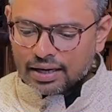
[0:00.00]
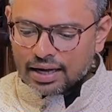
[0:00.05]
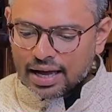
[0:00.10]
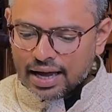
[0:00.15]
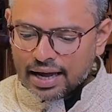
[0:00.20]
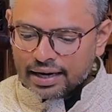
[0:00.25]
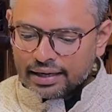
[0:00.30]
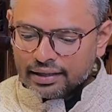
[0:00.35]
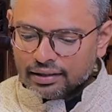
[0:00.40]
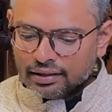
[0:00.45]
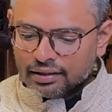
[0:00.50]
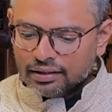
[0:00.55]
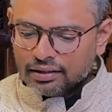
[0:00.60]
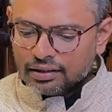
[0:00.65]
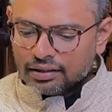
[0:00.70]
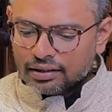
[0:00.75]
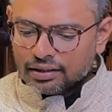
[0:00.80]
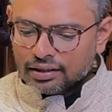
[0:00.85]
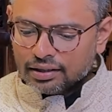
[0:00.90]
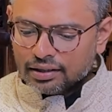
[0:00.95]
And
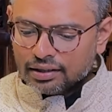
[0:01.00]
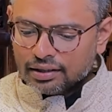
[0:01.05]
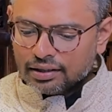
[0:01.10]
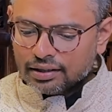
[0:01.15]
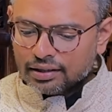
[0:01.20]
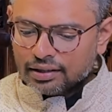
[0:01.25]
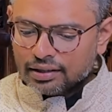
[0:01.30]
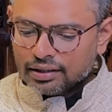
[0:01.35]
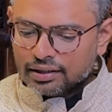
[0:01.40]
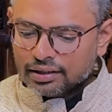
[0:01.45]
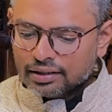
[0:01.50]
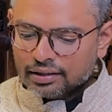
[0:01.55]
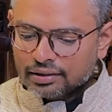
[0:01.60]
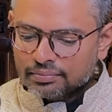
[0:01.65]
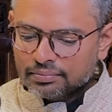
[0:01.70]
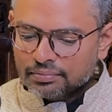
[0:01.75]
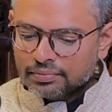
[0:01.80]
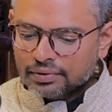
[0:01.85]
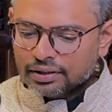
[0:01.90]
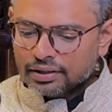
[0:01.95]

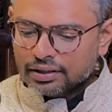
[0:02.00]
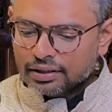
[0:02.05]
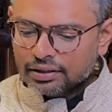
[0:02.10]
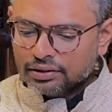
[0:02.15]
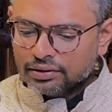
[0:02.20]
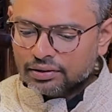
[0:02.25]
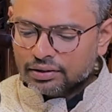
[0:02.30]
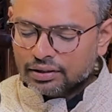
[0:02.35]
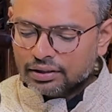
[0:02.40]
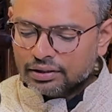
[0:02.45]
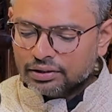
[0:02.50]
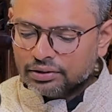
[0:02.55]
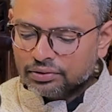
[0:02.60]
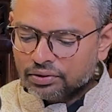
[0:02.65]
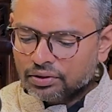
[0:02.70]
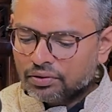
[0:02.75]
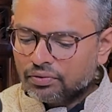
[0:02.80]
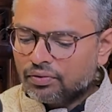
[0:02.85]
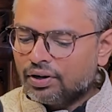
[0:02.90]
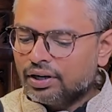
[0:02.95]
you
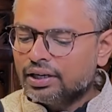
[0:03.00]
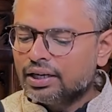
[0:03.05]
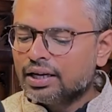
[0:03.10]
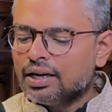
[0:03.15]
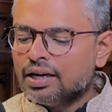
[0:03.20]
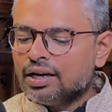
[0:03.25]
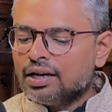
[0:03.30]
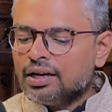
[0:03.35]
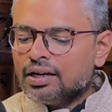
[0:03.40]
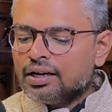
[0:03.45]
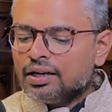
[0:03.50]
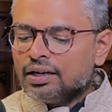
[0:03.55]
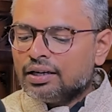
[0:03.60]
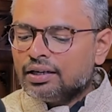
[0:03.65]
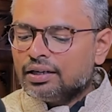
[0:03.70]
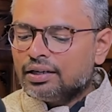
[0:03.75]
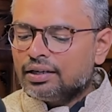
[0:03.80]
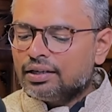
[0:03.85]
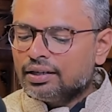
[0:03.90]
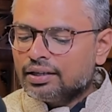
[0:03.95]
know what?
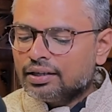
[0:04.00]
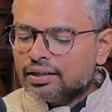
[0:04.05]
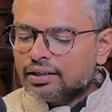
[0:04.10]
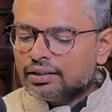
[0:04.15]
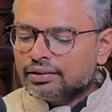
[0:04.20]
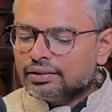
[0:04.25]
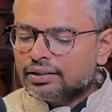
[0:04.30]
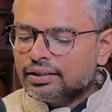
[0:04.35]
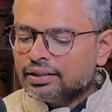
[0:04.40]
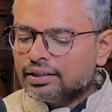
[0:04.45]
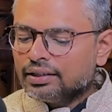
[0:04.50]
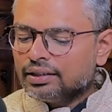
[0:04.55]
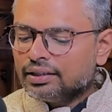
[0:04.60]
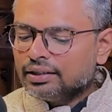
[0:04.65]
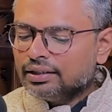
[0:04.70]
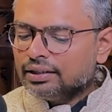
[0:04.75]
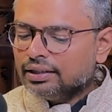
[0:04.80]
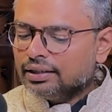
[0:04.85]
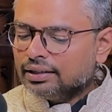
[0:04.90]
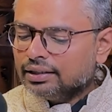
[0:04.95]

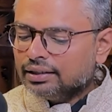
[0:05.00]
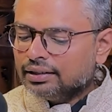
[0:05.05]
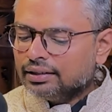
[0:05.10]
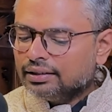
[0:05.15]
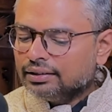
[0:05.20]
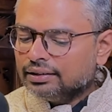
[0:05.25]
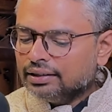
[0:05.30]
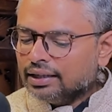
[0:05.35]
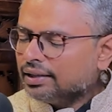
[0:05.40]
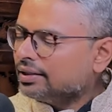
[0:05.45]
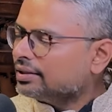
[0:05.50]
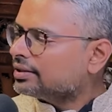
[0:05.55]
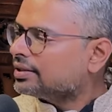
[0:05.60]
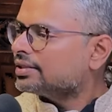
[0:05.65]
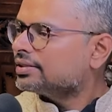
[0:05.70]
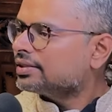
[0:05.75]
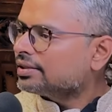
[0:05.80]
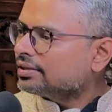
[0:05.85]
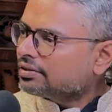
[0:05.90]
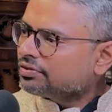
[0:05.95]
The Natya
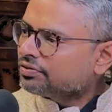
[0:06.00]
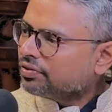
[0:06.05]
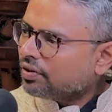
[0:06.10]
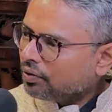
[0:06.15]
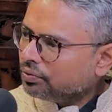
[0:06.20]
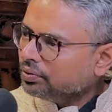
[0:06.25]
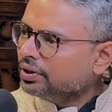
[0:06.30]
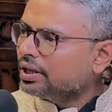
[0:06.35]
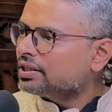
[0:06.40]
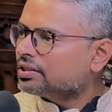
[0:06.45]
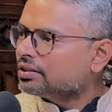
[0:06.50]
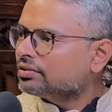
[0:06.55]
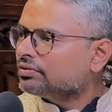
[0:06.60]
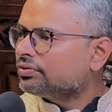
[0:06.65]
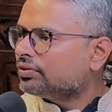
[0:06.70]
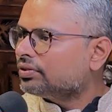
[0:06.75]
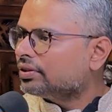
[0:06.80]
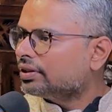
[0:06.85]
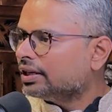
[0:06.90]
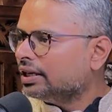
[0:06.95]
Shastra is the foundation
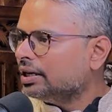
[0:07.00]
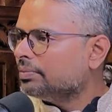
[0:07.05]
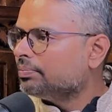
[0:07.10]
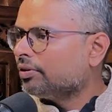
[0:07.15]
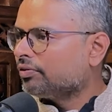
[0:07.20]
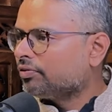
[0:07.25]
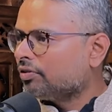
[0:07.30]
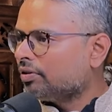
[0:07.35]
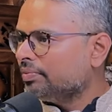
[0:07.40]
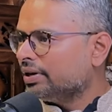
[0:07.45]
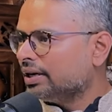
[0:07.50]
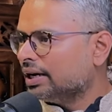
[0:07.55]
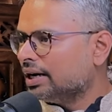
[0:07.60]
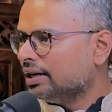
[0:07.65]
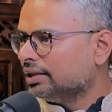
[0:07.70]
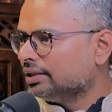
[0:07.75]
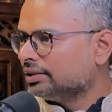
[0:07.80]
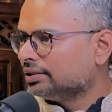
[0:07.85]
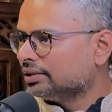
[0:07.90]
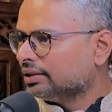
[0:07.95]
for any performing
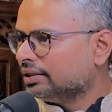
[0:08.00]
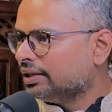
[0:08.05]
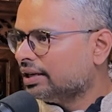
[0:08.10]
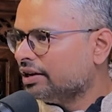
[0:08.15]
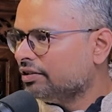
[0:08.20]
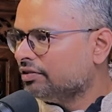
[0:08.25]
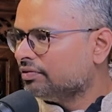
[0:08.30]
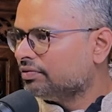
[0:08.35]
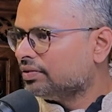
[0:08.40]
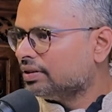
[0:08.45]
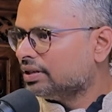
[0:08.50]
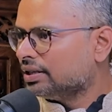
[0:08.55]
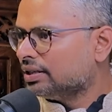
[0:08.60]
arts, live